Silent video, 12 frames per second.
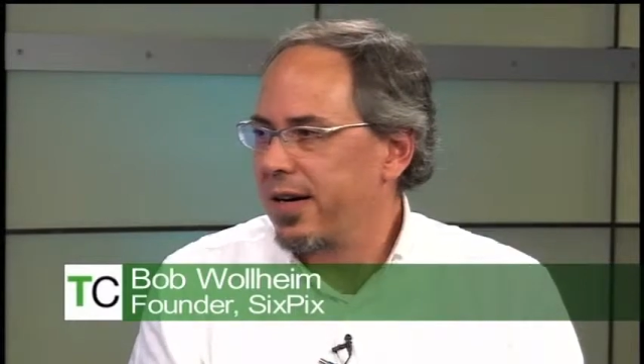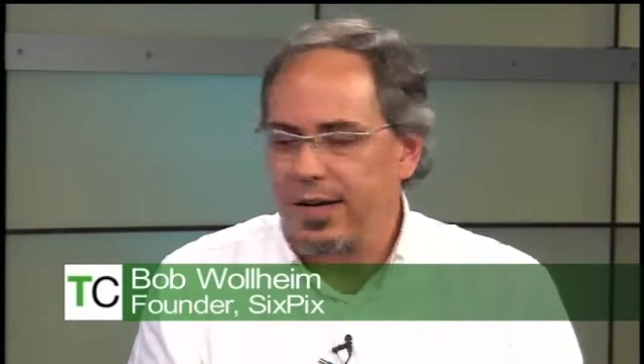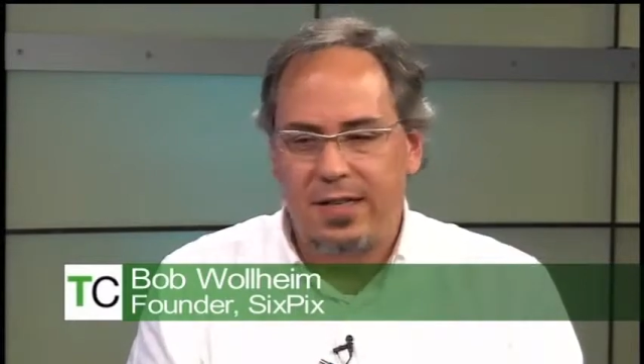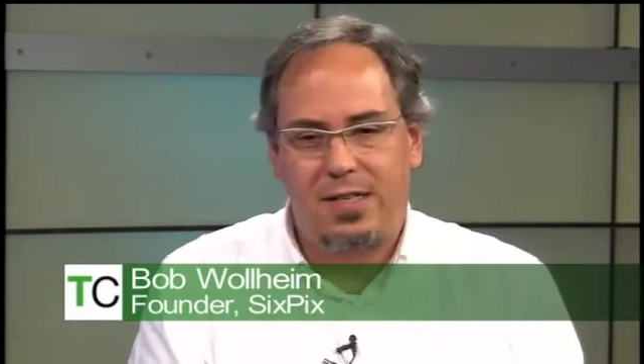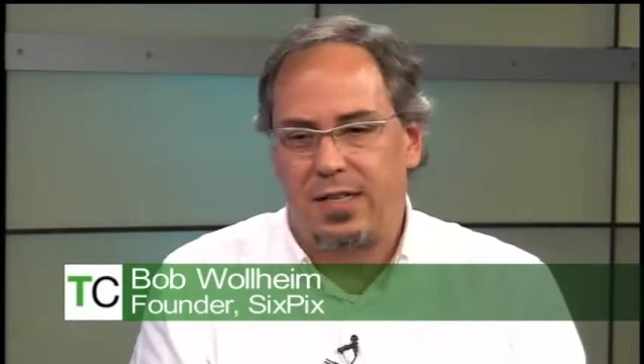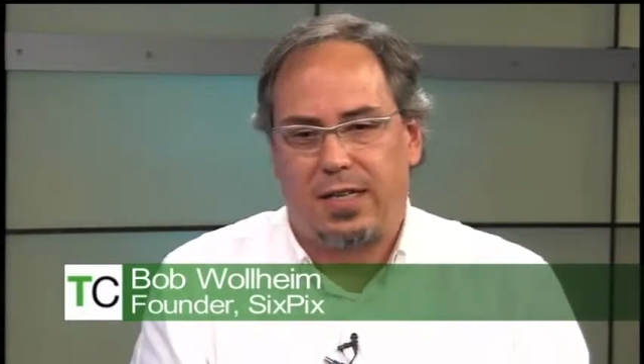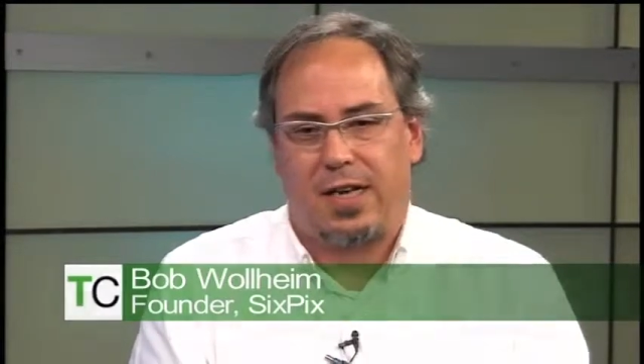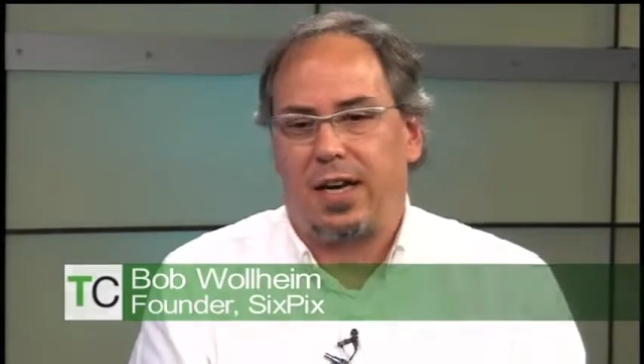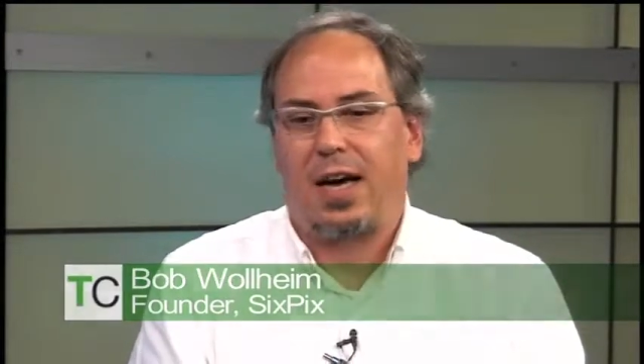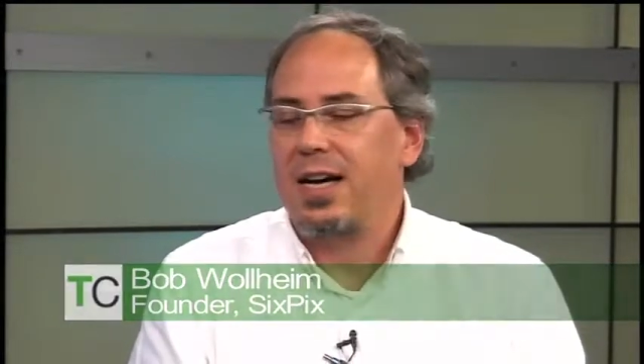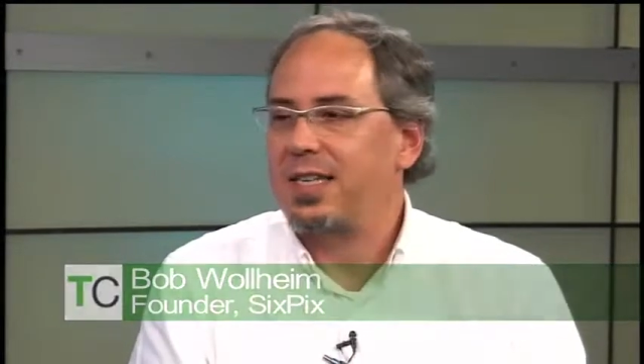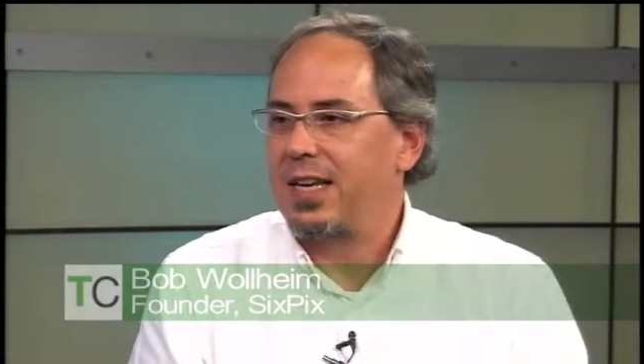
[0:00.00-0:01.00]
it's
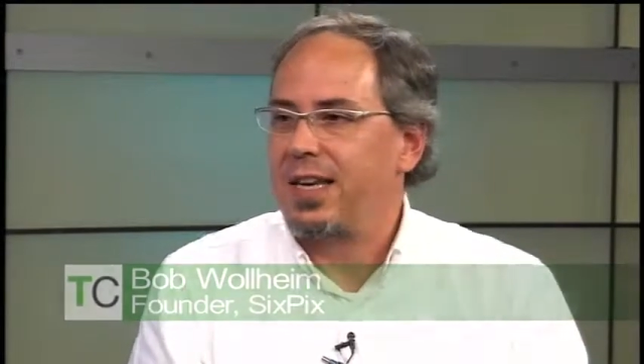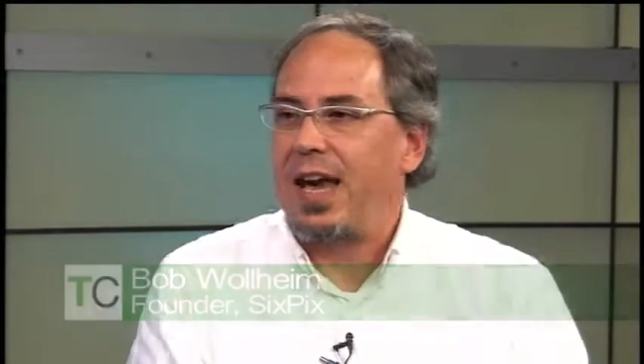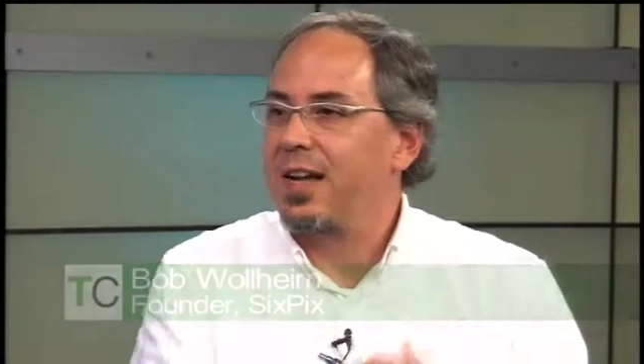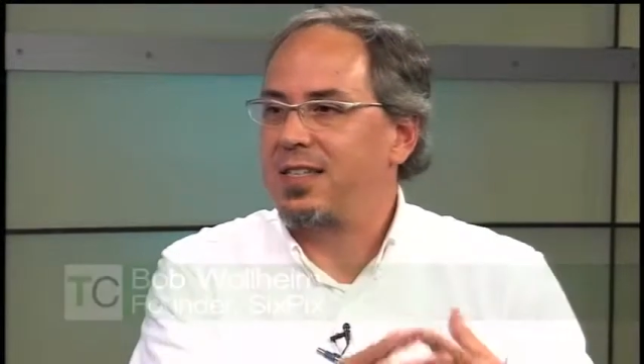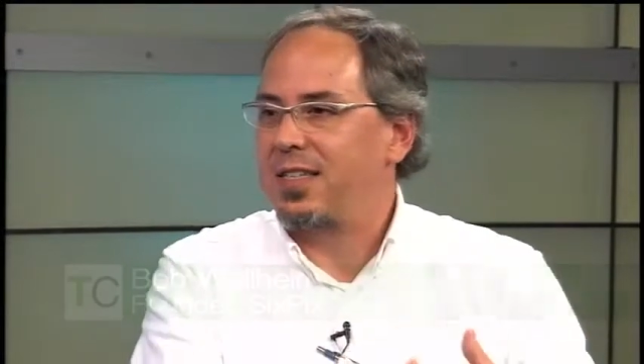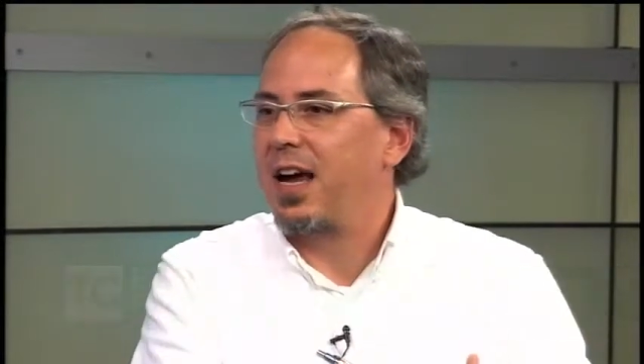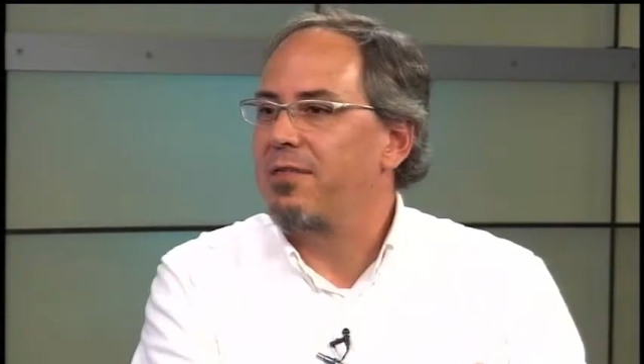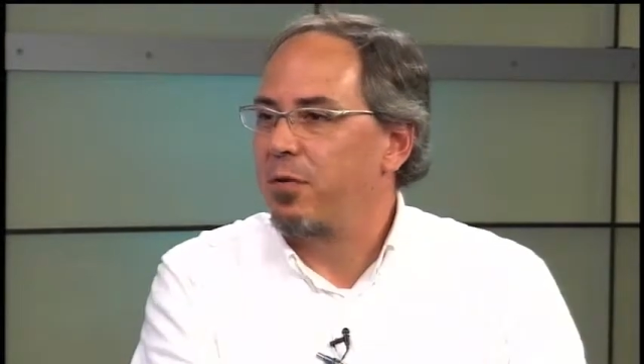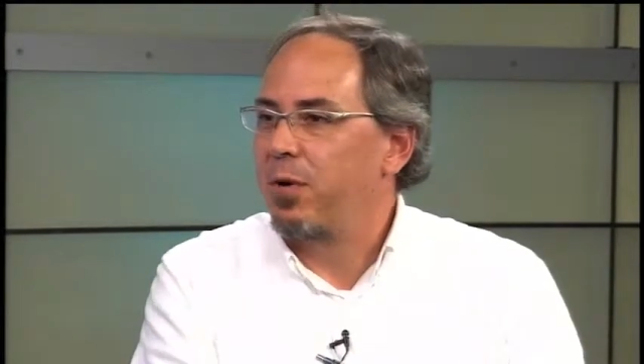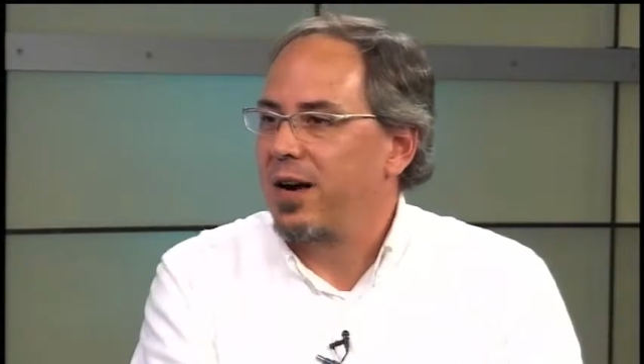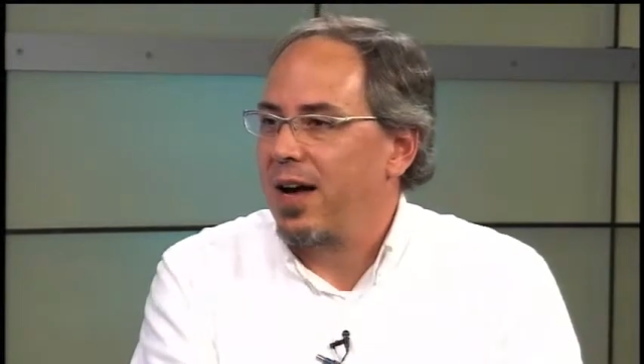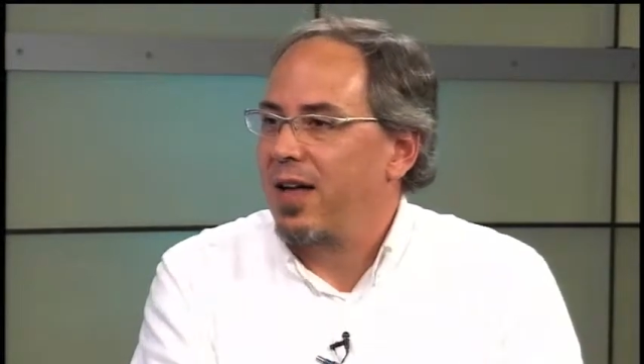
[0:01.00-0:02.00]
us against
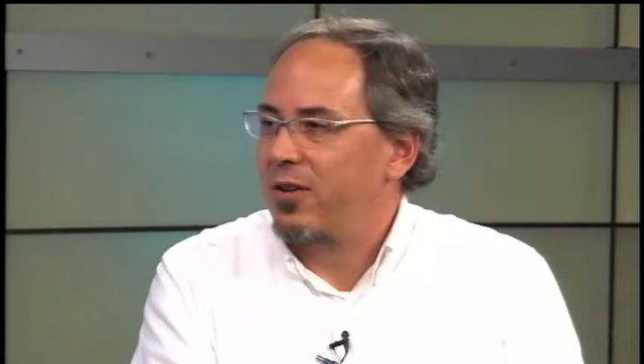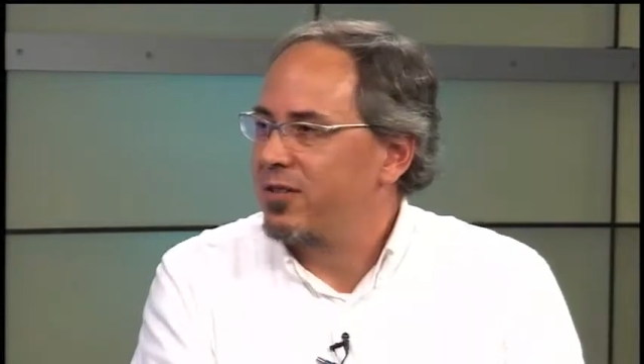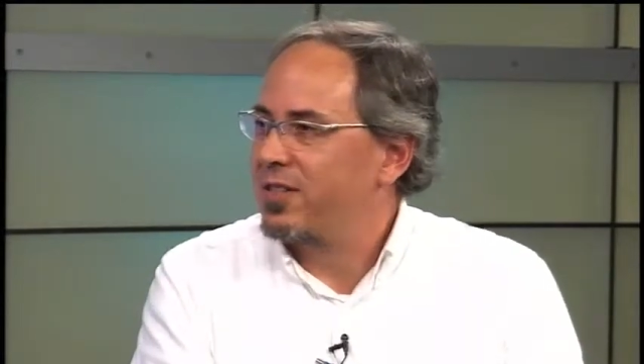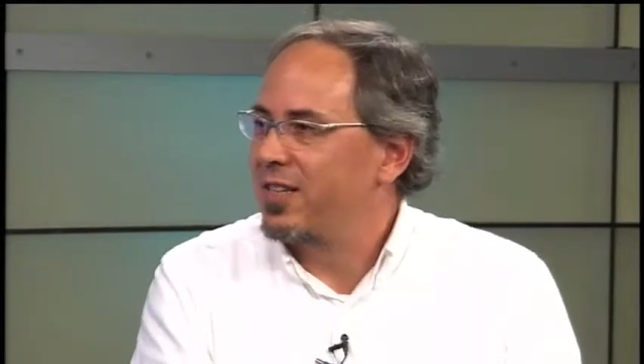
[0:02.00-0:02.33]
everyone else